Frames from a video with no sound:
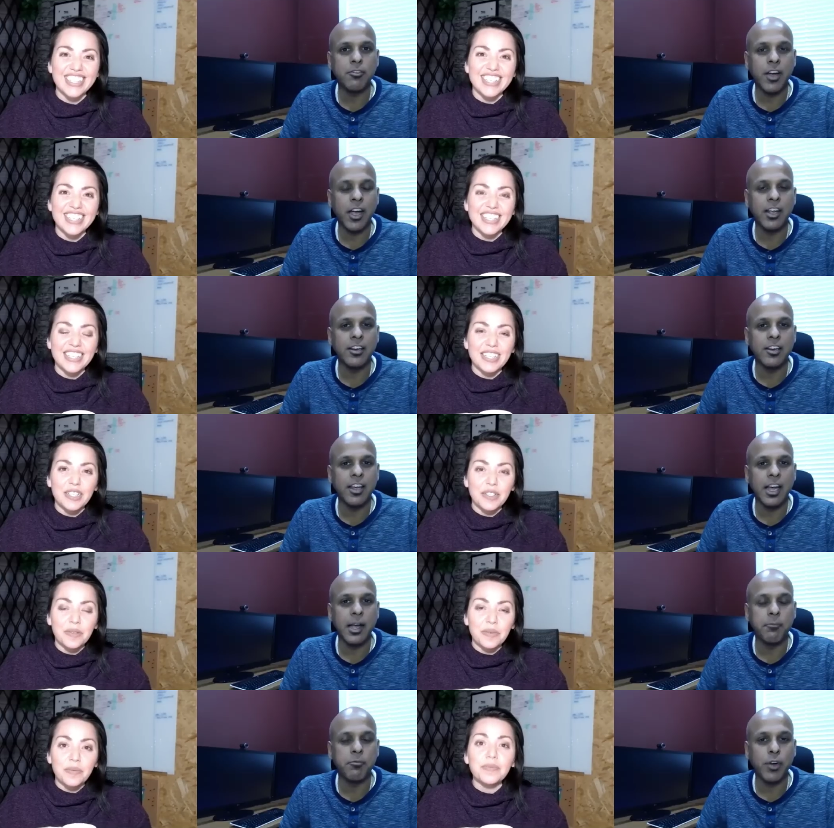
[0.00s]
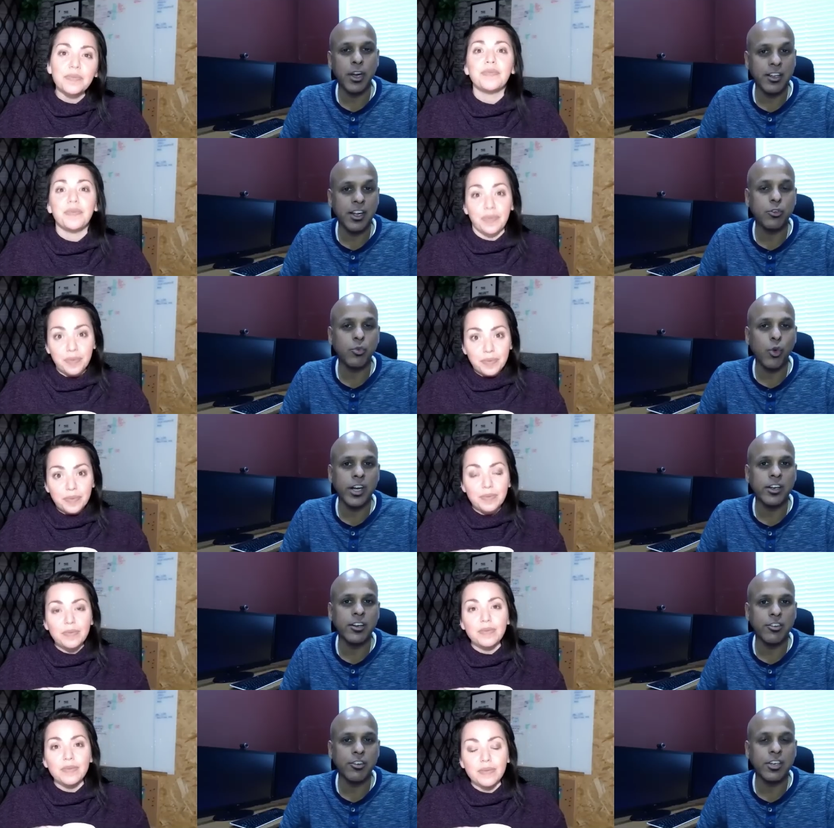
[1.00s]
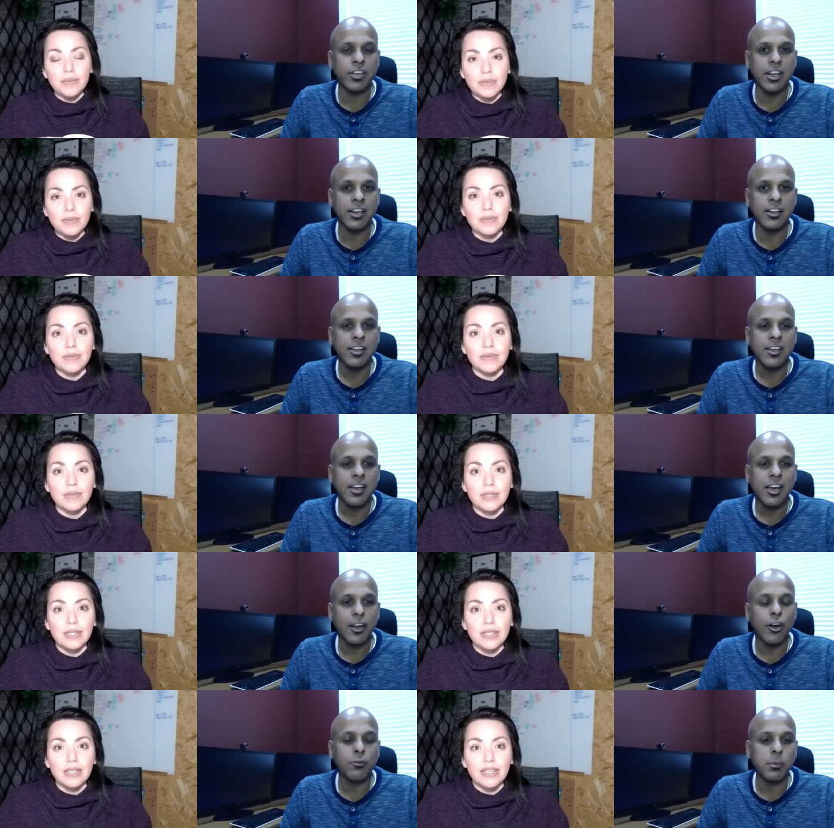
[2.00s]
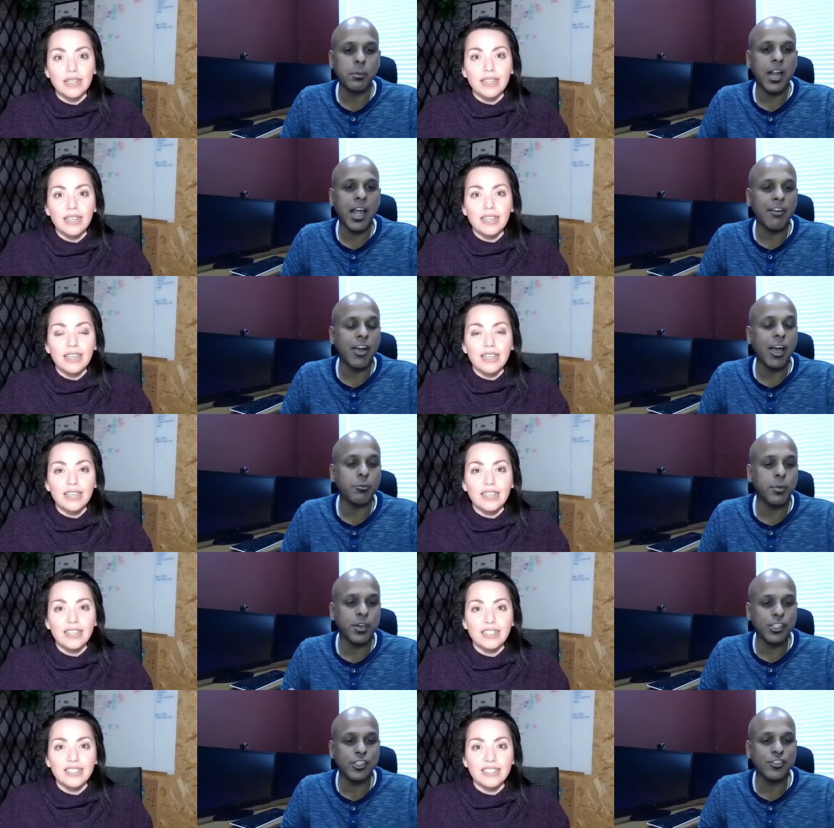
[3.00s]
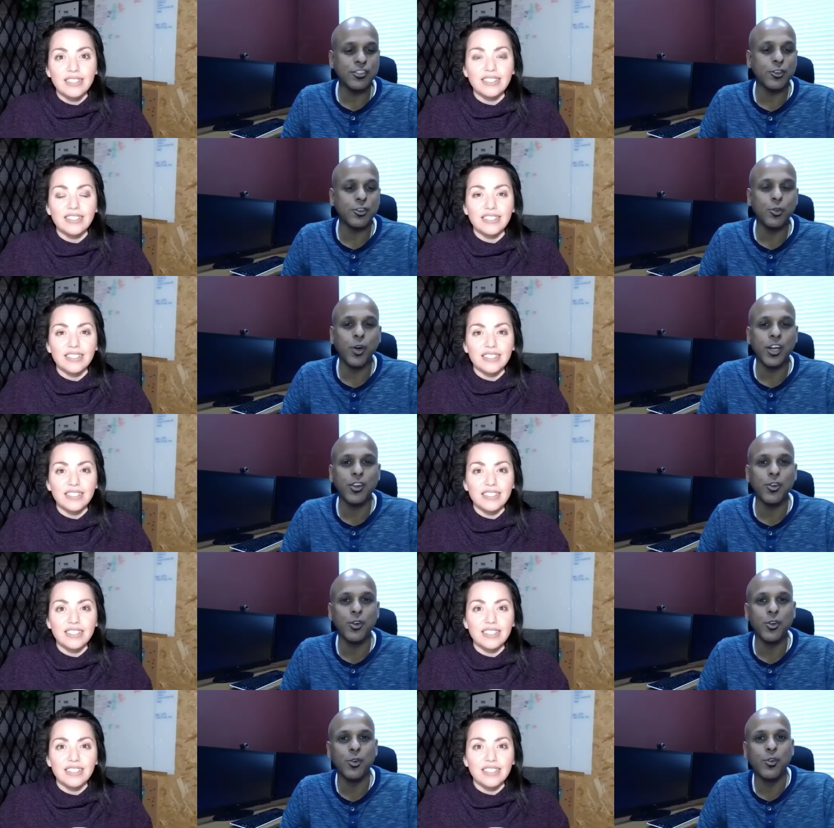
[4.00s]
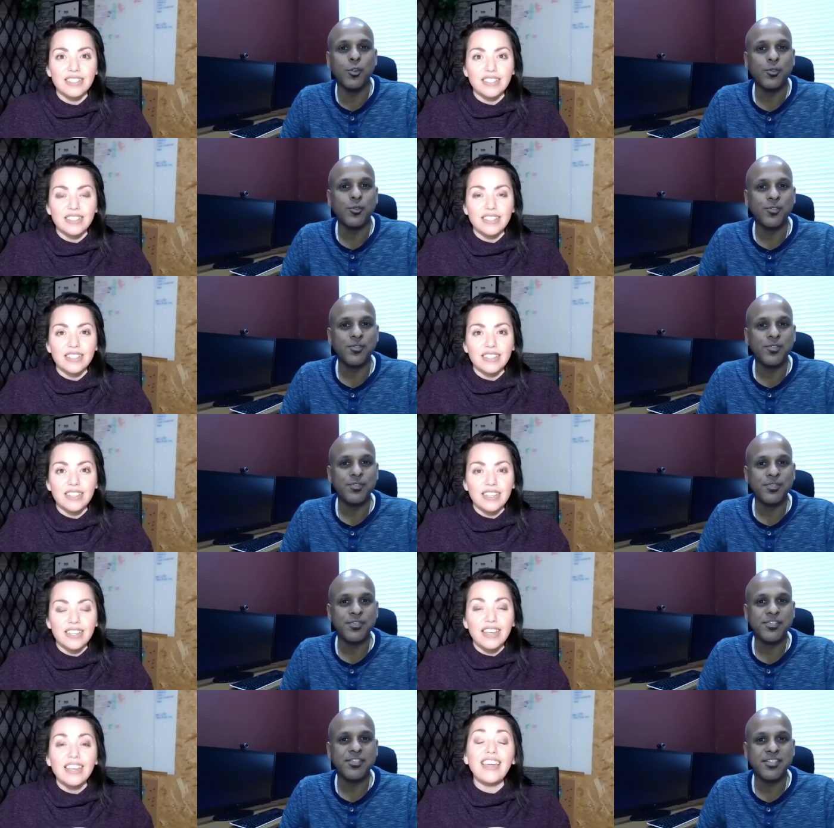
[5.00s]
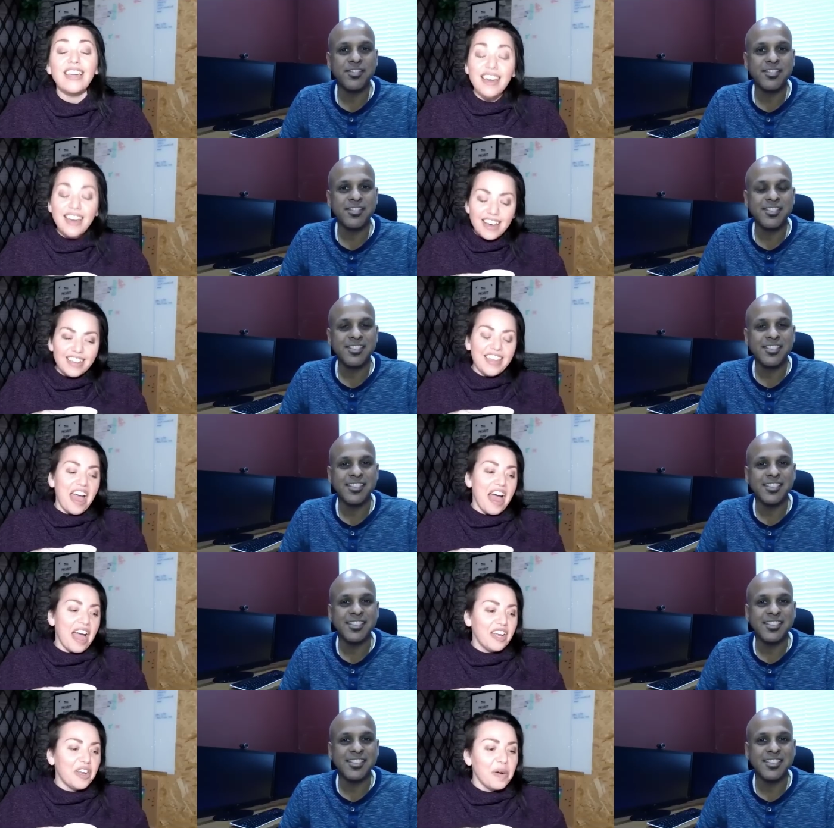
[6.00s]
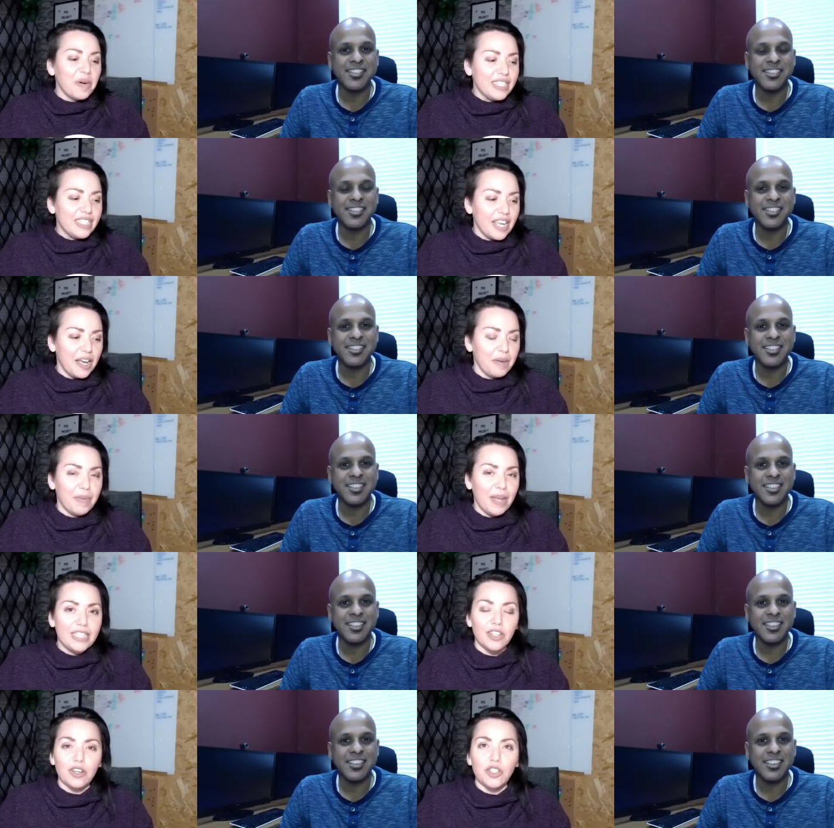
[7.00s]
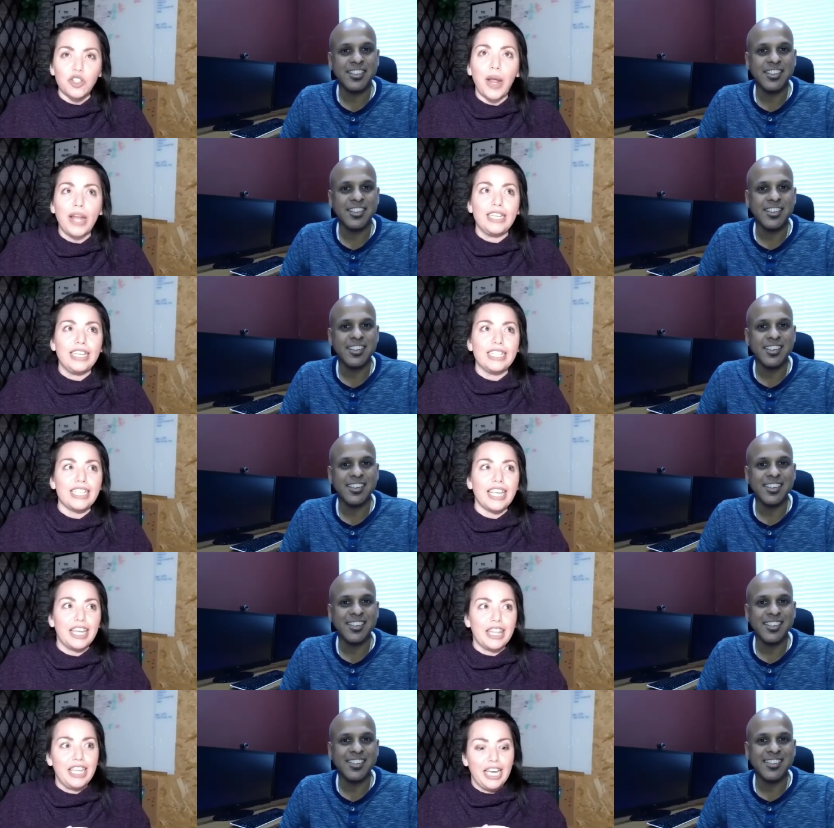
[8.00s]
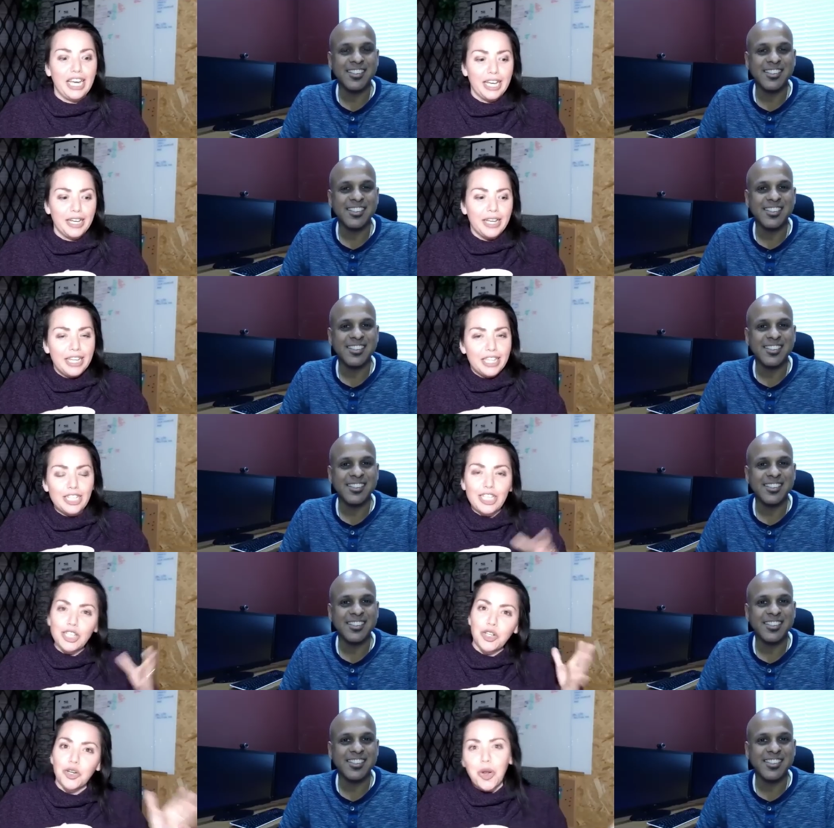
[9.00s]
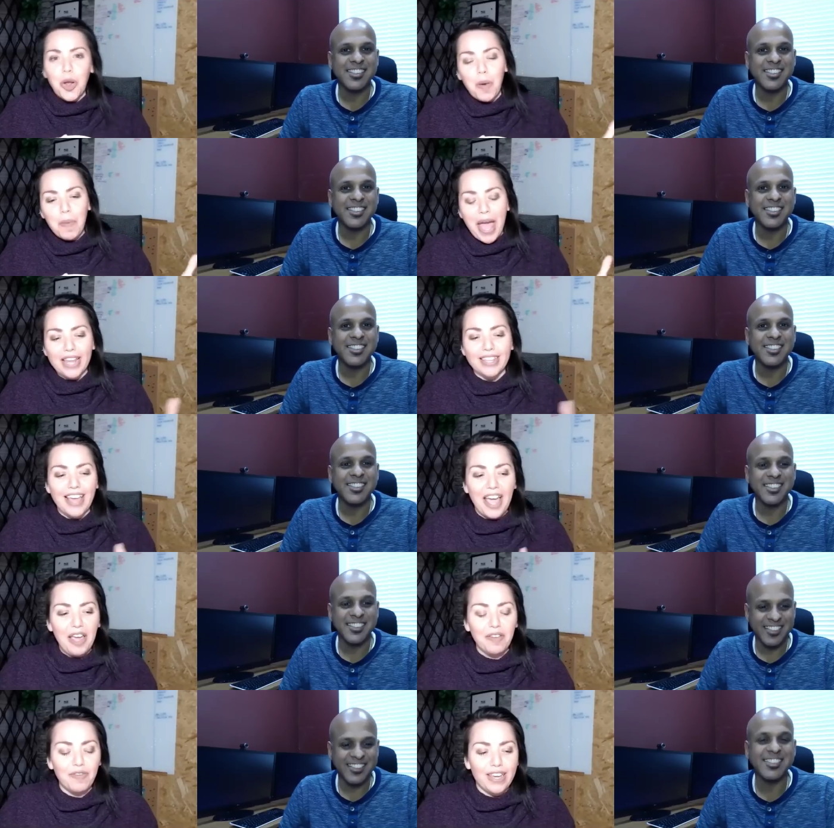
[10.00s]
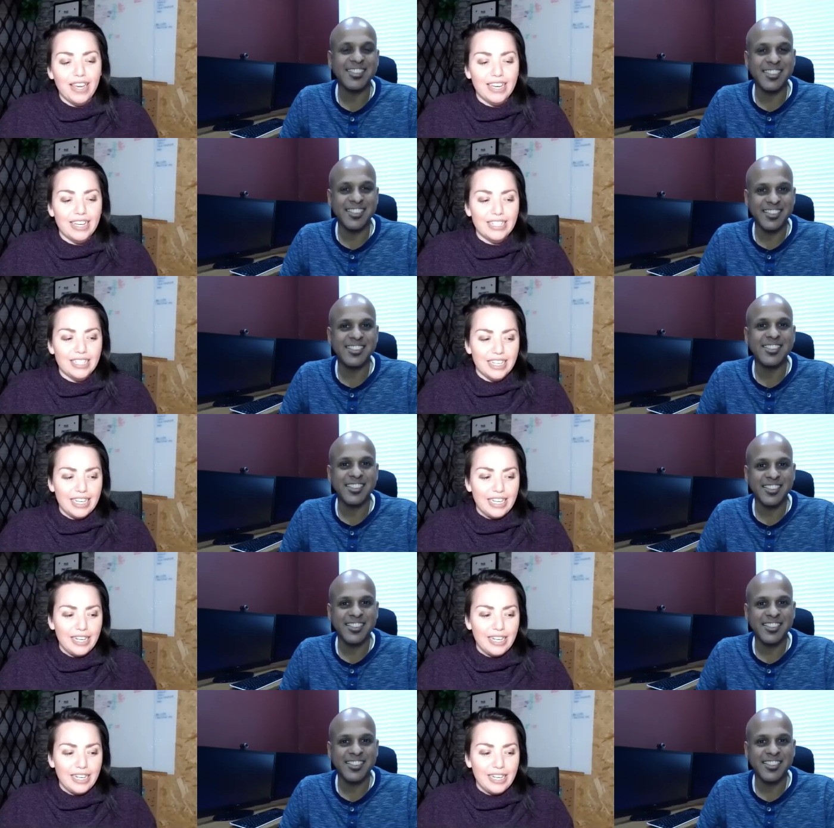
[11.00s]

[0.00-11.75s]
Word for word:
Speaker 1: find, um, find that quite interesting. And a lot of people have aspirations to do what you do
Speaker 2: yeah, yeah, I know it's um it's a little trendy is like the uh the digital nomad life and uh